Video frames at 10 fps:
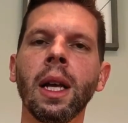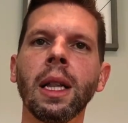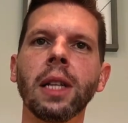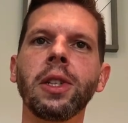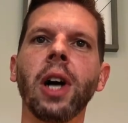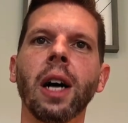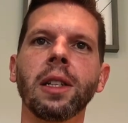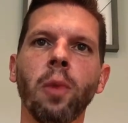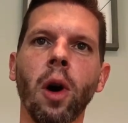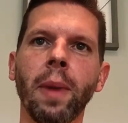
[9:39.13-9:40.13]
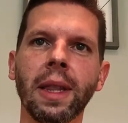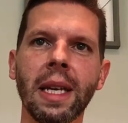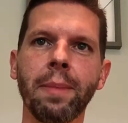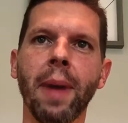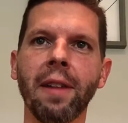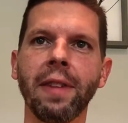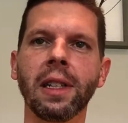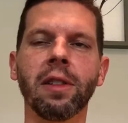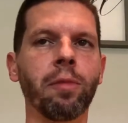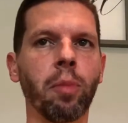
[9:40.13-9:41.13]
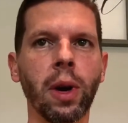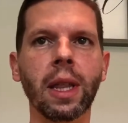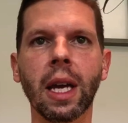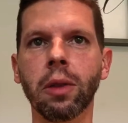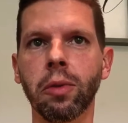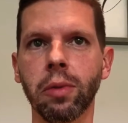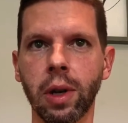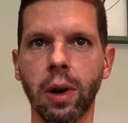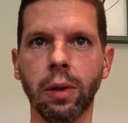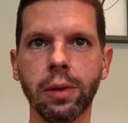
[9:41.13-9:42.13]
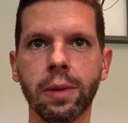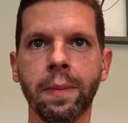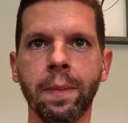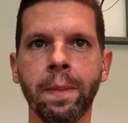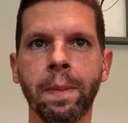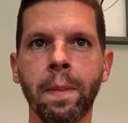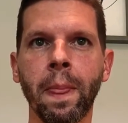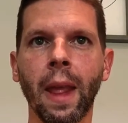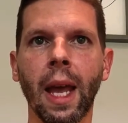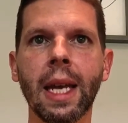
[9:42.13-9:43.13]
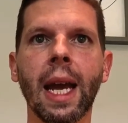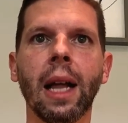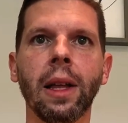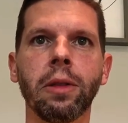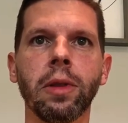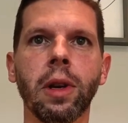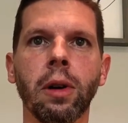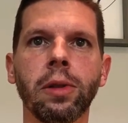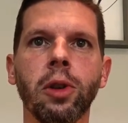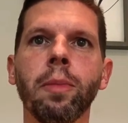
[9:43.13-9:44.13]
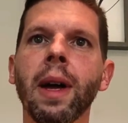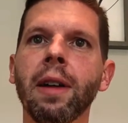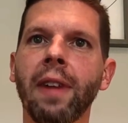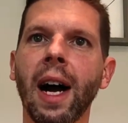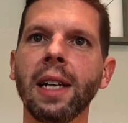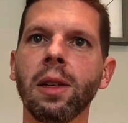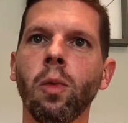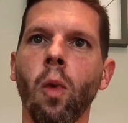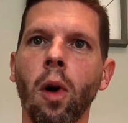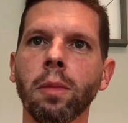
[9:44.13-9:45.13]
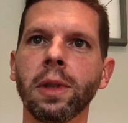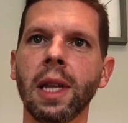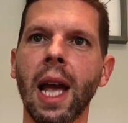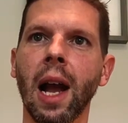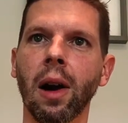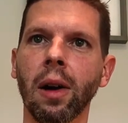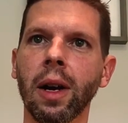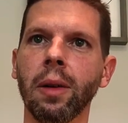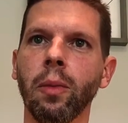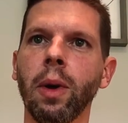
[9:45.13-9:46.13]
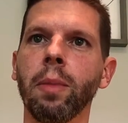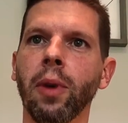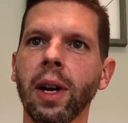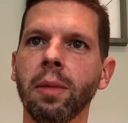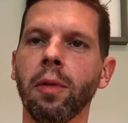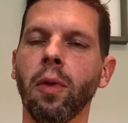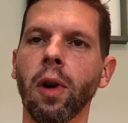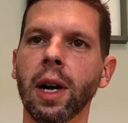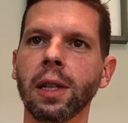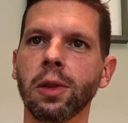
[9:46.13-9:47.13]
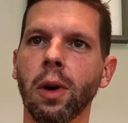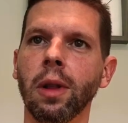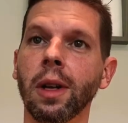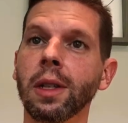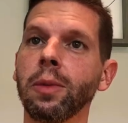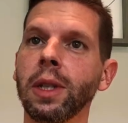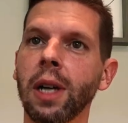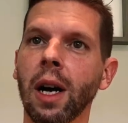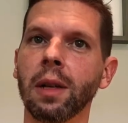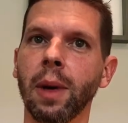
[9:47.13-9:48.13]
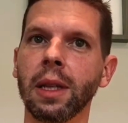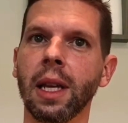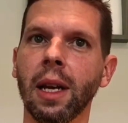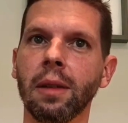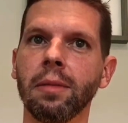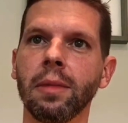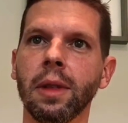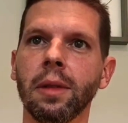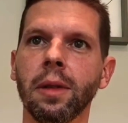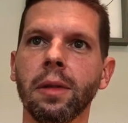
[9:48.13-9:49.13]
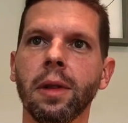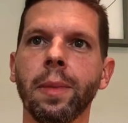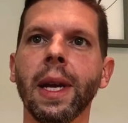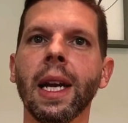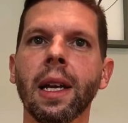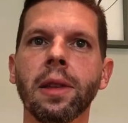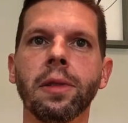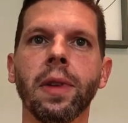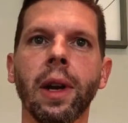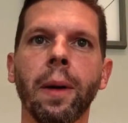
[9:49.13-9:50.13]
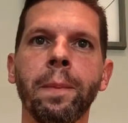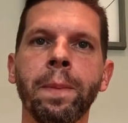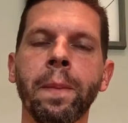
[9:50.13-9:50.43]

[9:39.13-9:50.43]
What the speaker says: Let's talk some more about the benefits of breathing through the nose. Inhaling through the nose humidifies and warms the air we breathe before it gets to our lungs, and we talked about that at the beginning of this video.